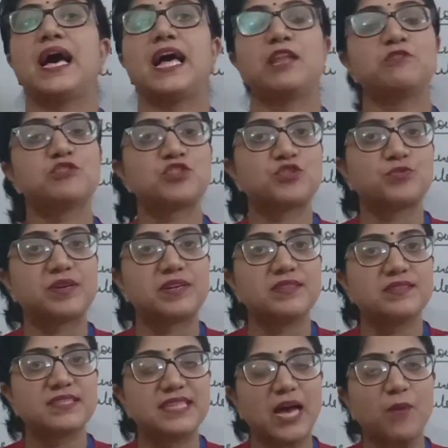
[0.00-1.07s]
Hello
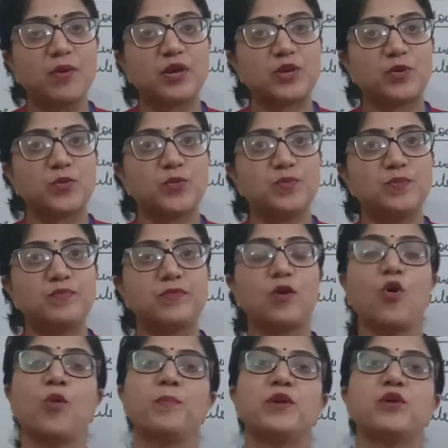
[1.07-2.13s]
students, how are you?
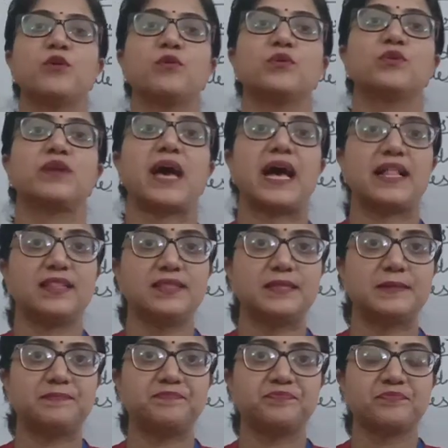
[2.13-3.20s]
Hoping you're good health.
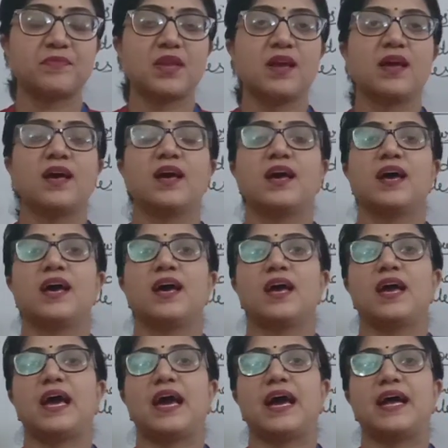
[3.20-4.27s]

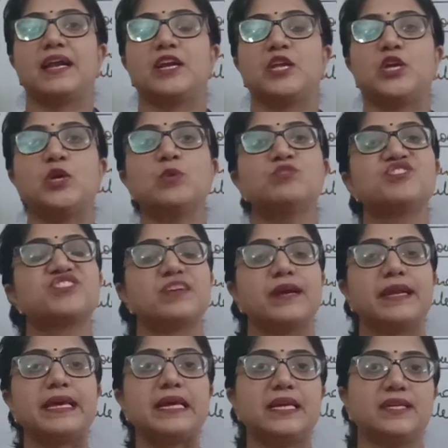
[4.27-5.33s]
And you
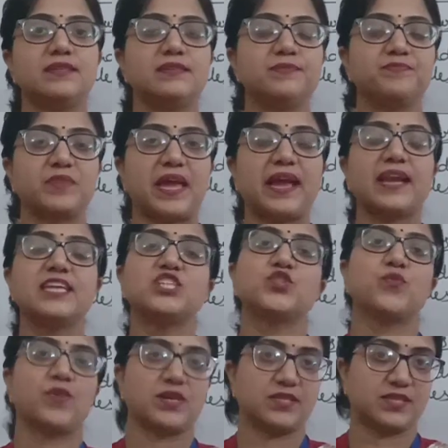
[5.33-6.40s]
studied
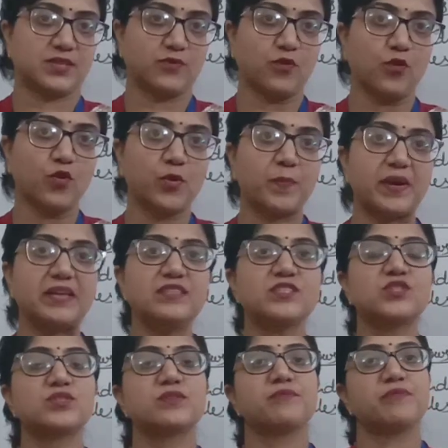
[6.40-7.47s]
English first,
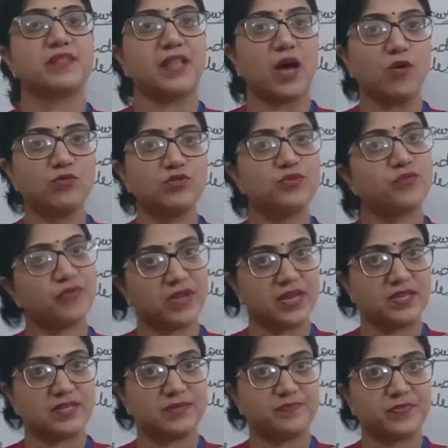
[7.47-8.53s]
footprints without
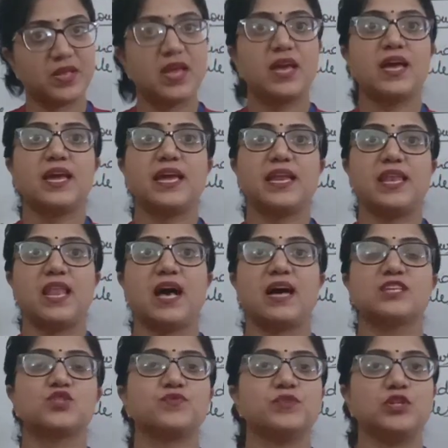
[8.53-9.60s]
feet. In
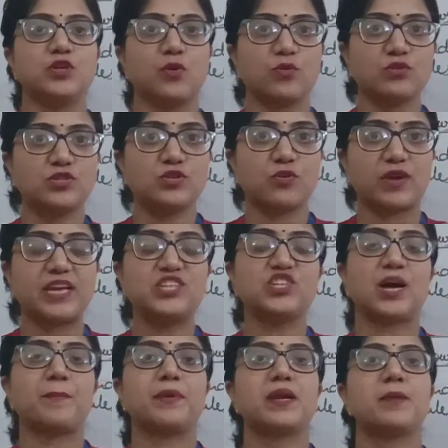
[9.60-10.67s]
last videos, okay,
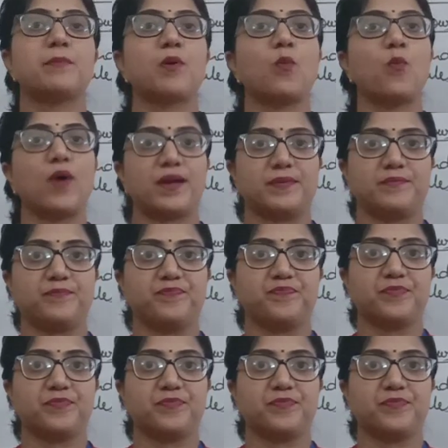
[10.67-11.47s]
chapter number 1,